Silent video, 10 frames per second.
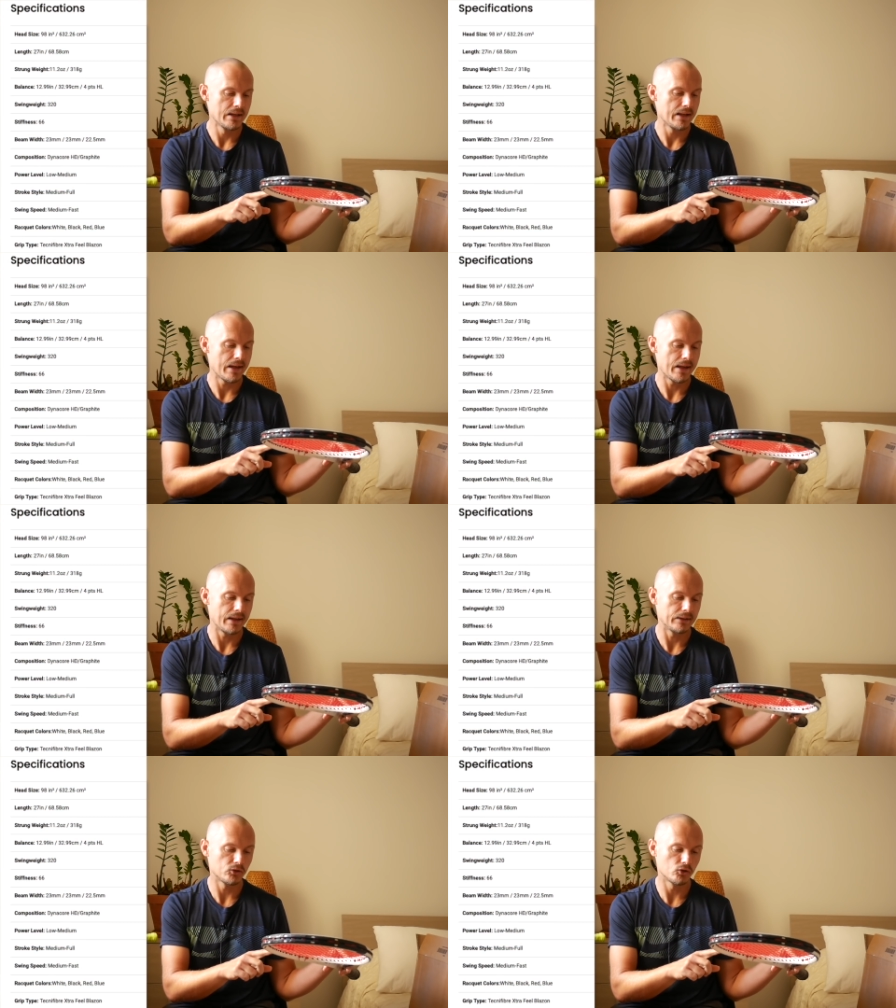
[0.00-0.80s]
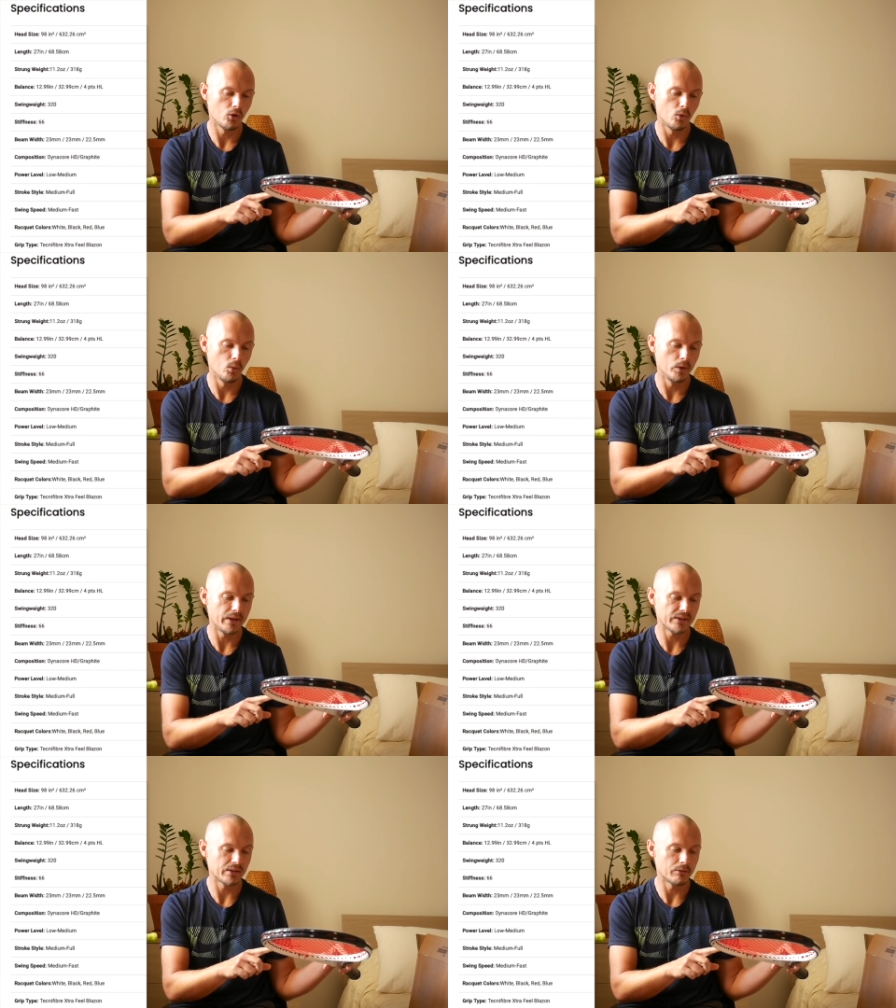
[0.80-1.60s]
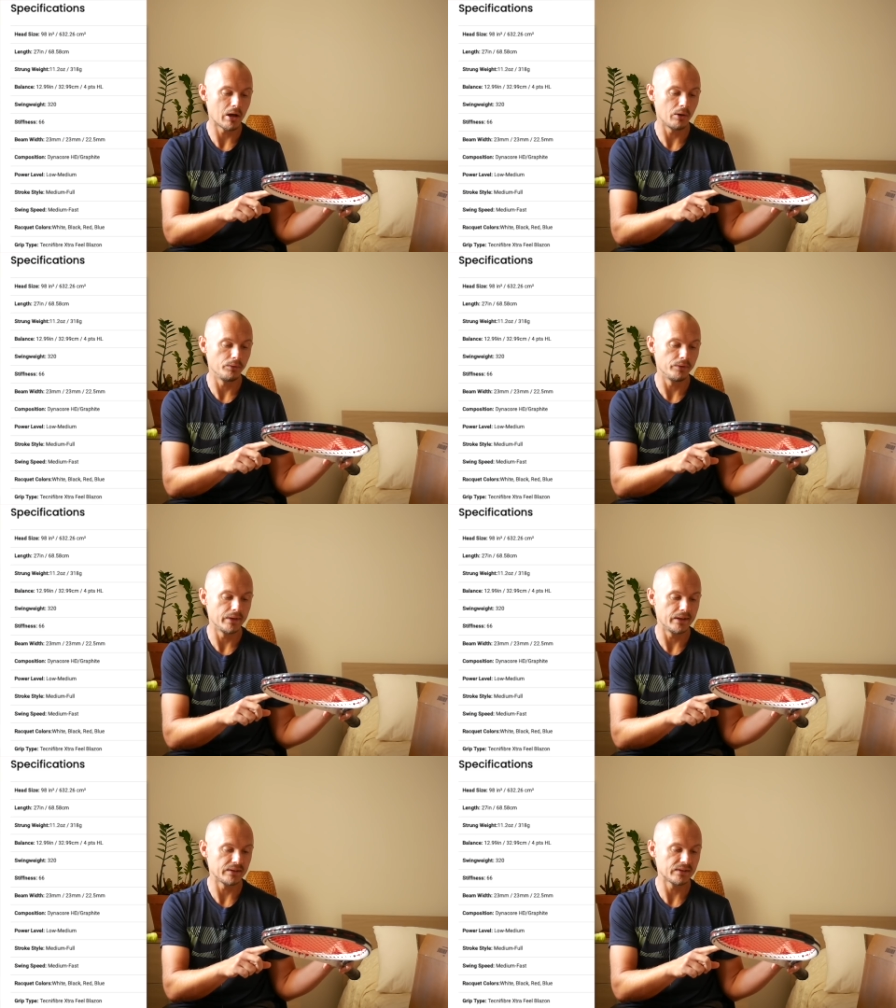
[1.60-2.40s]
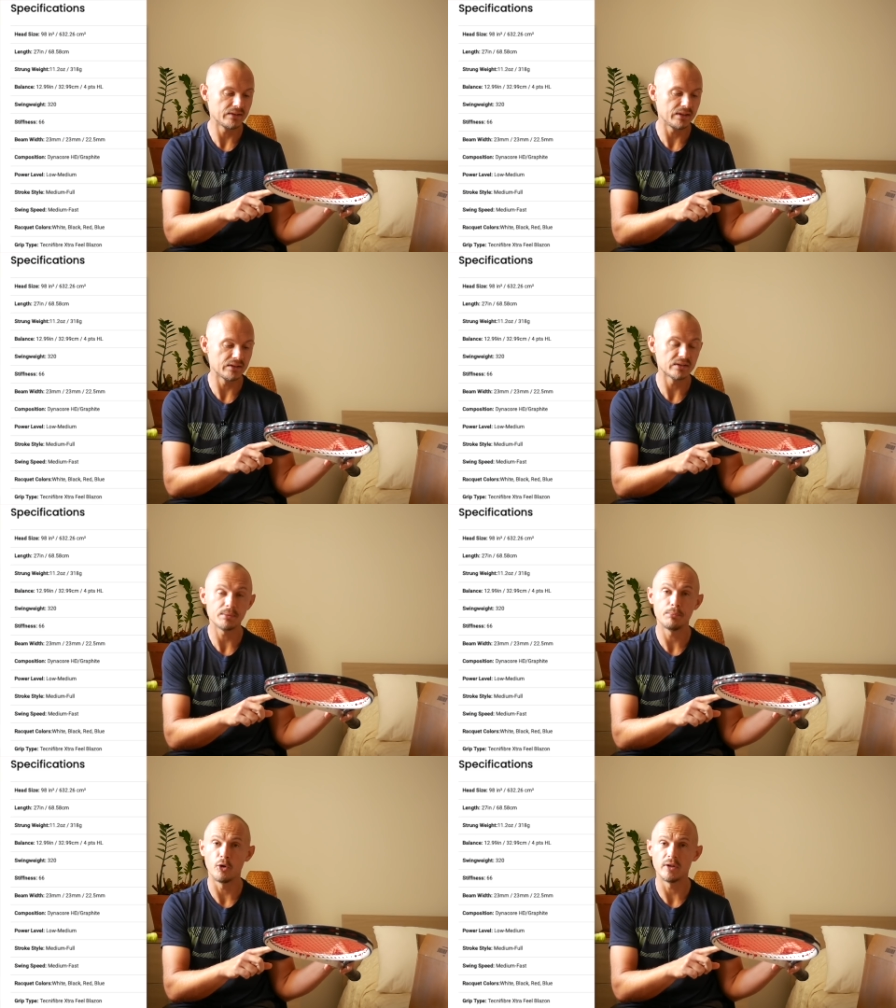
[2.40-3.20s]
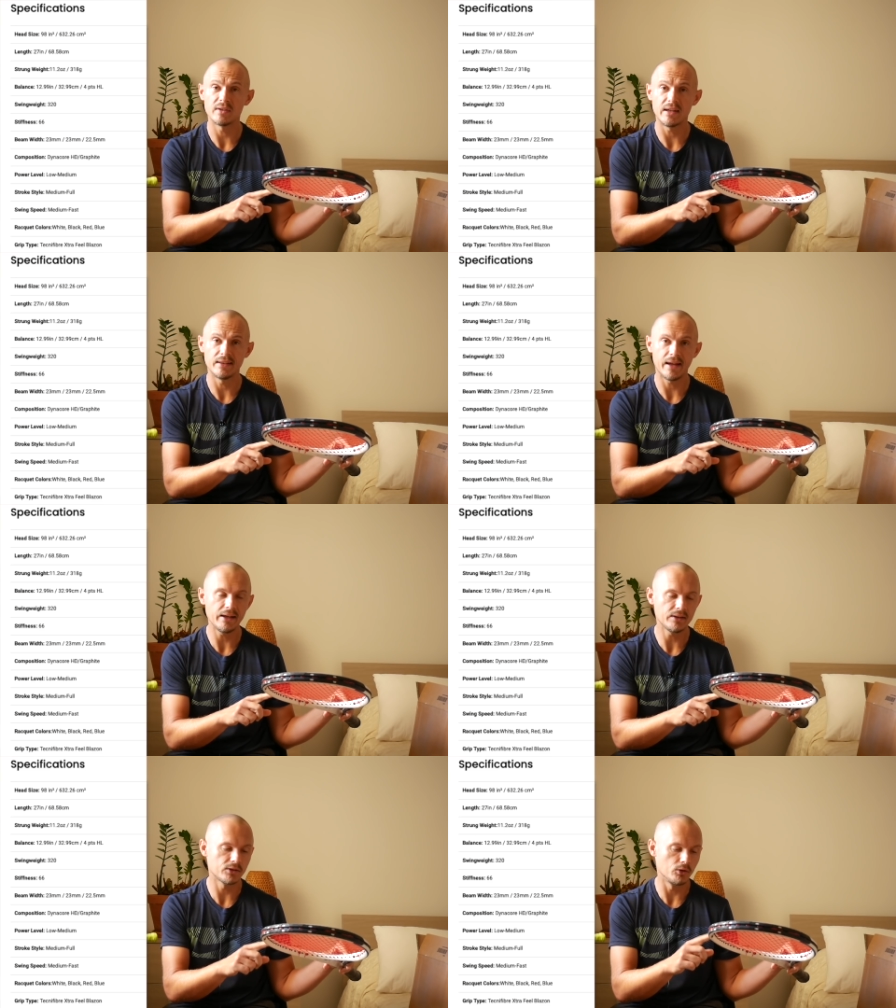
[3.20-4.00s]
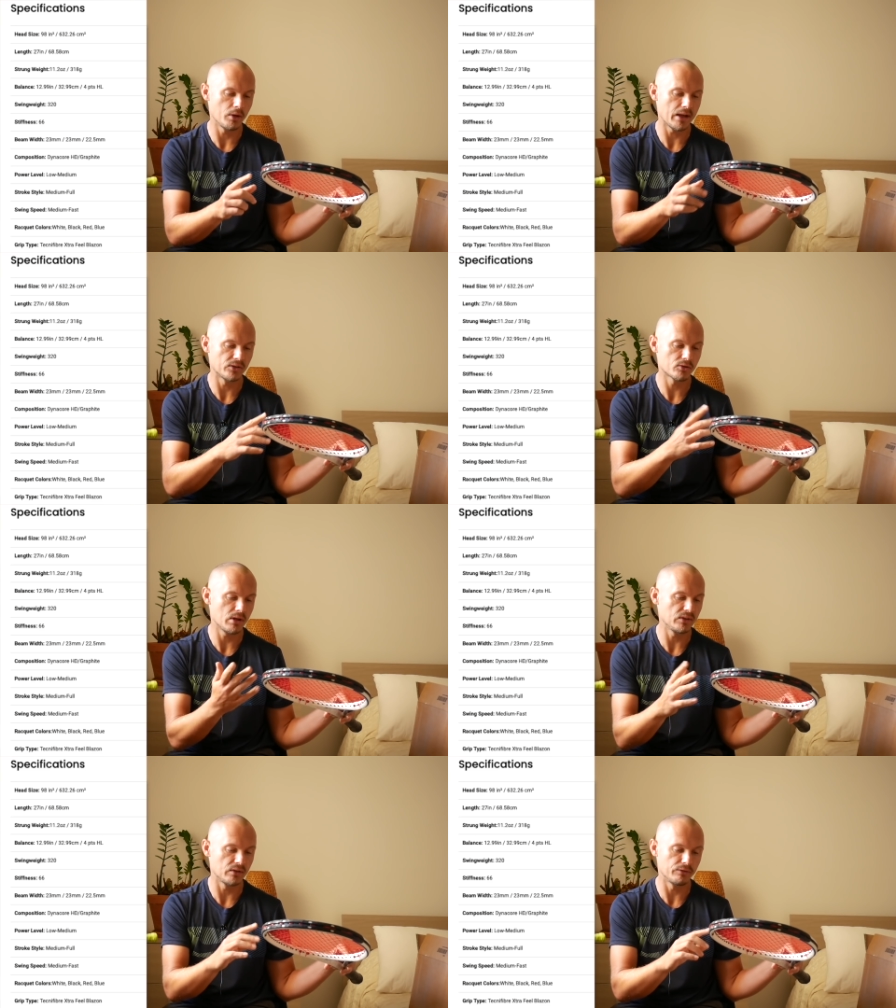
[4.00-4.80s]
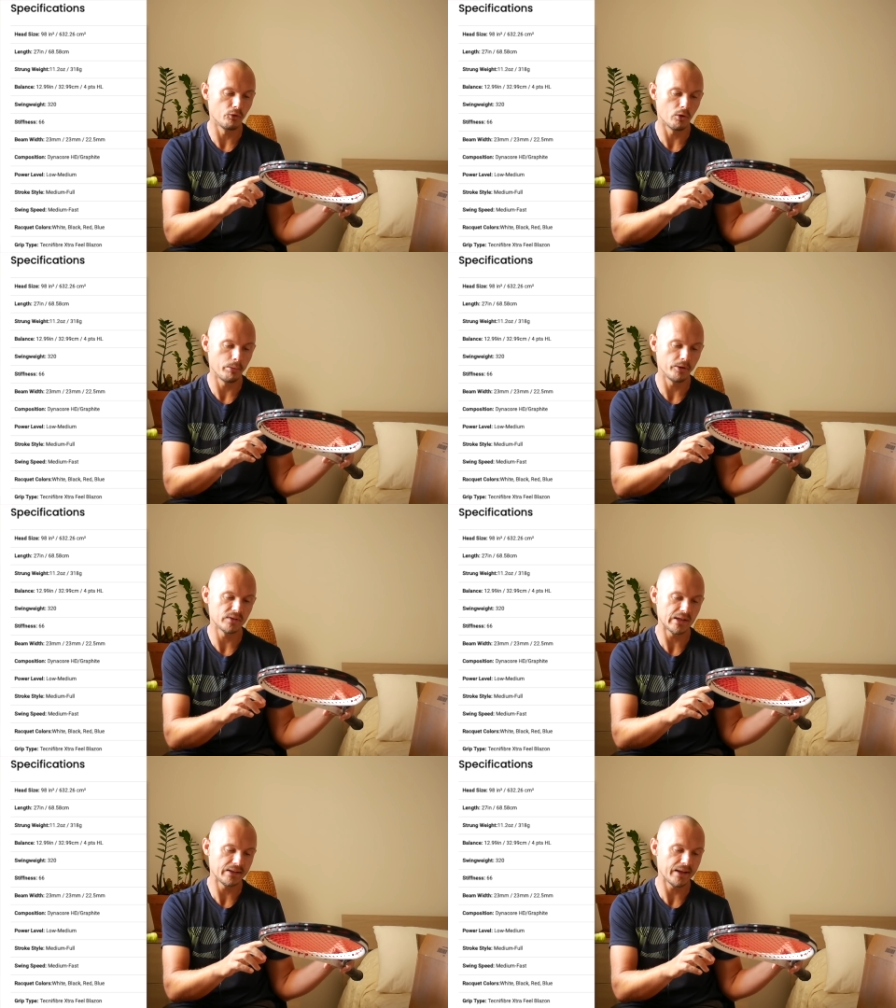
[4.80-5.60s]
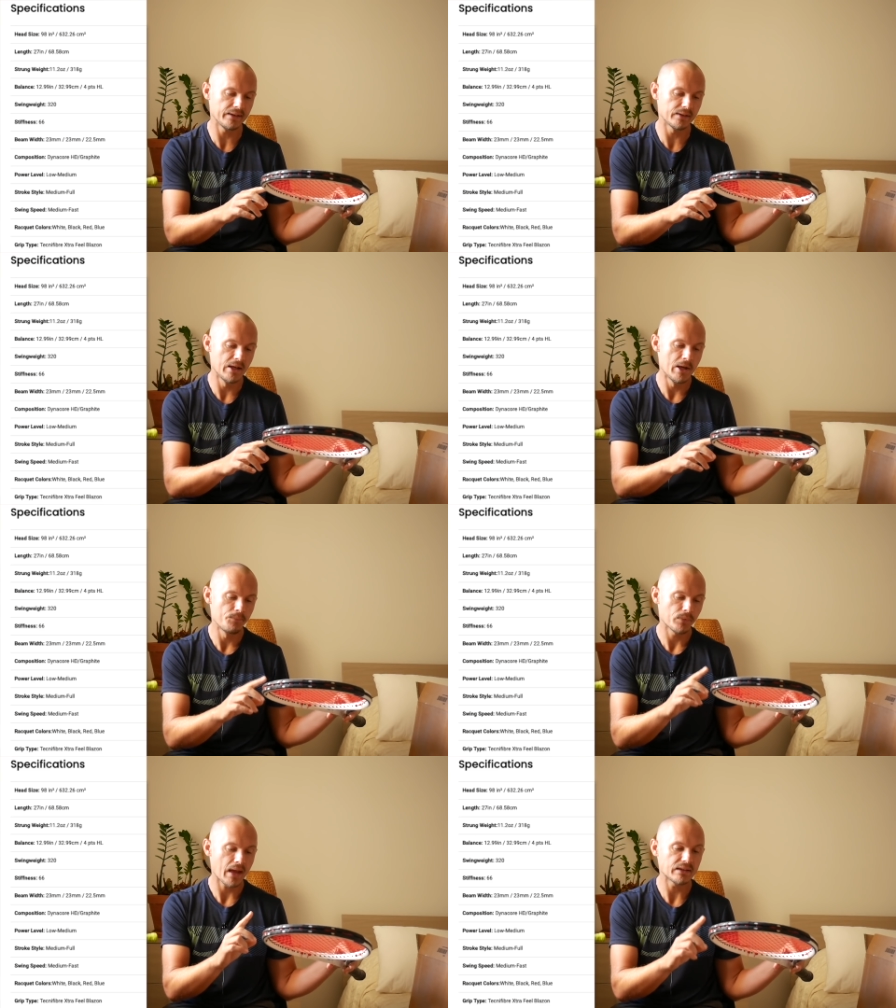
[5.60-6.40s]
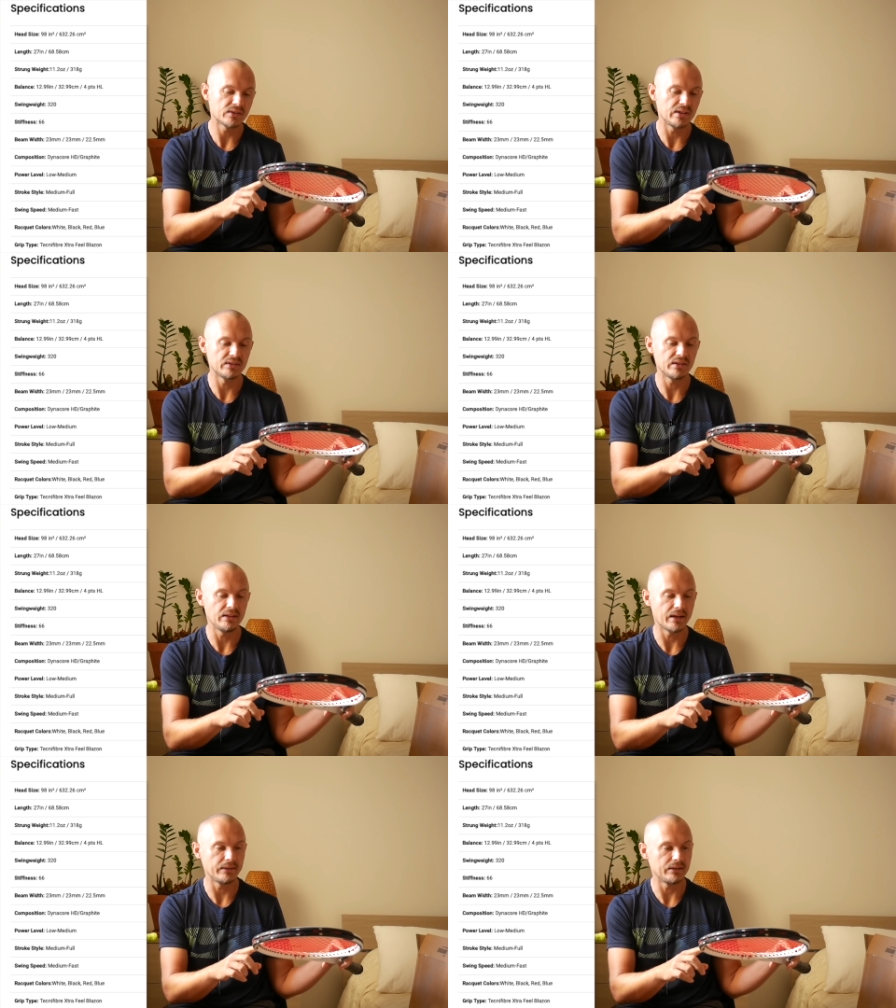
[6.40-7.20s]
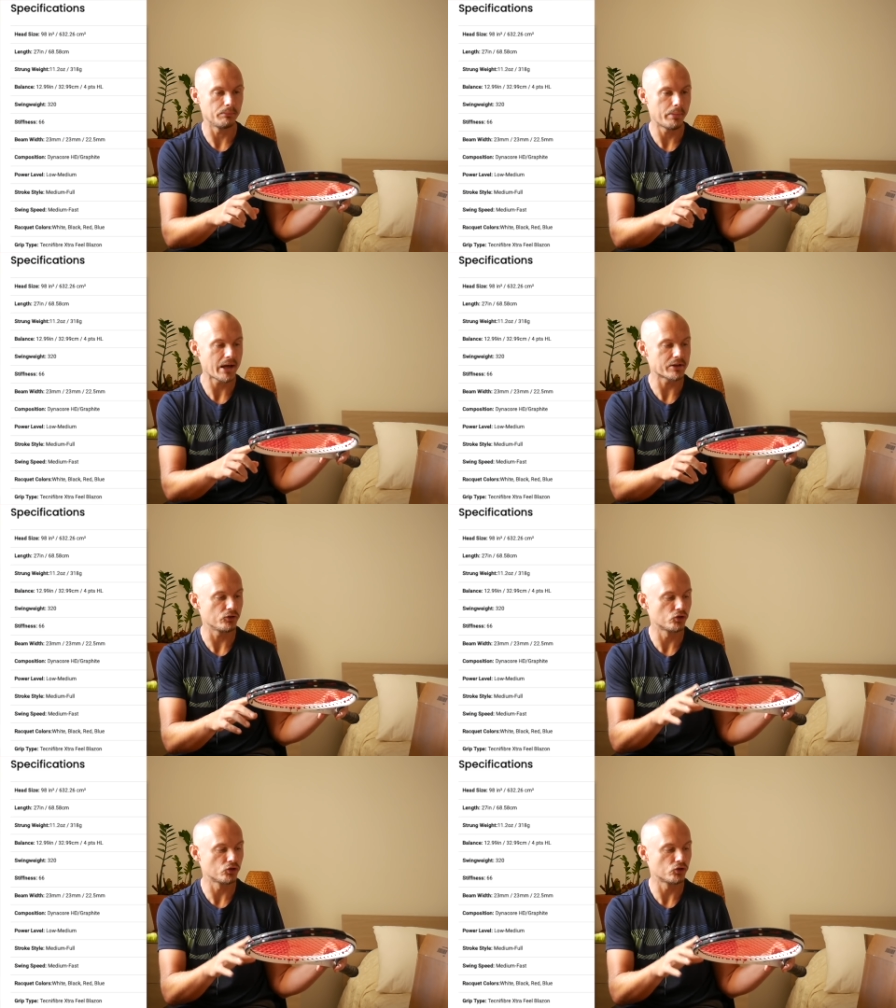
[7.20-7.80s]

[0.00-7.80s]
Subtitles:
So that's around 6 points headlight. So you add strings, it's 4 points headlight, and a 16-19 pattern.